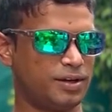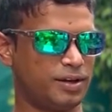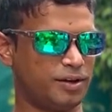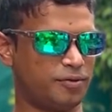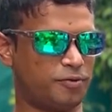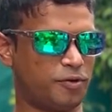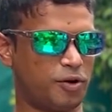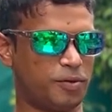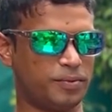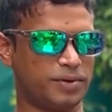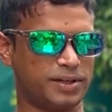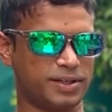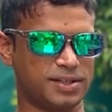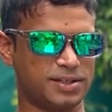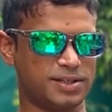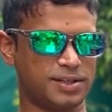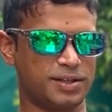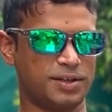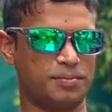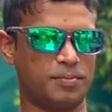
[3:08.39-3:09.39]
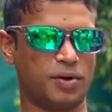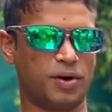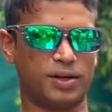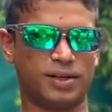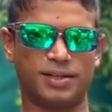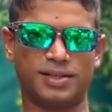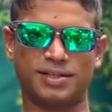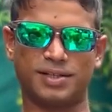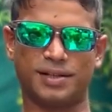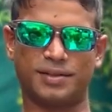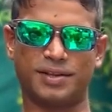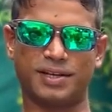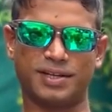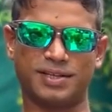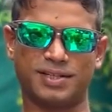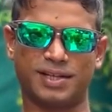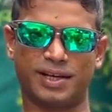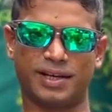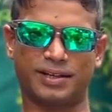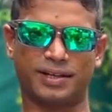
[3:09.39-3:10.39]
deformities in the bodies and
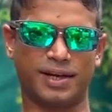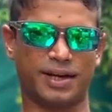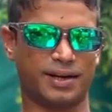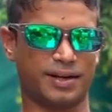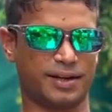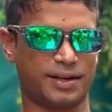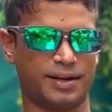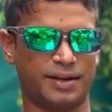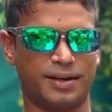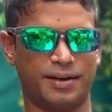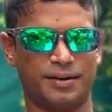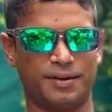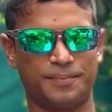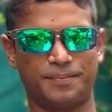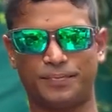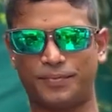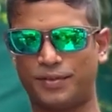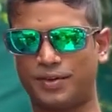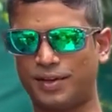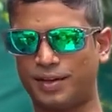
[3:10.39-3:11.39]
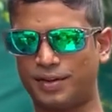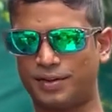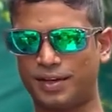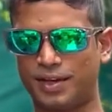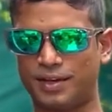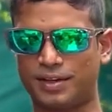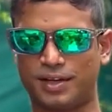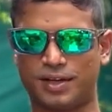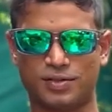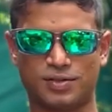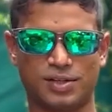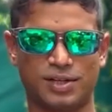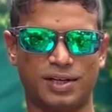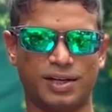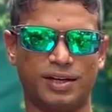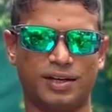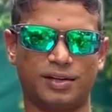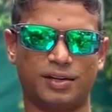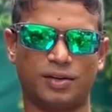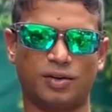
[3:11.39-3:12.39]
things like that. And in a 3,000
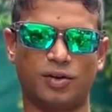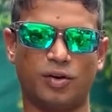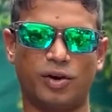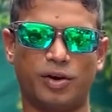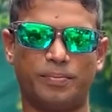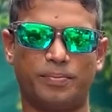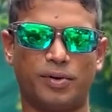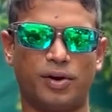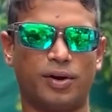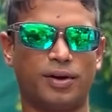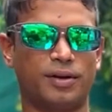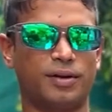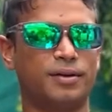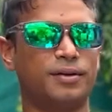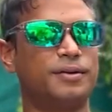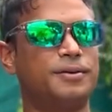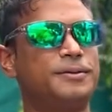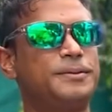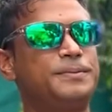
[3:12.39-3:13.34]
liter Koi pond,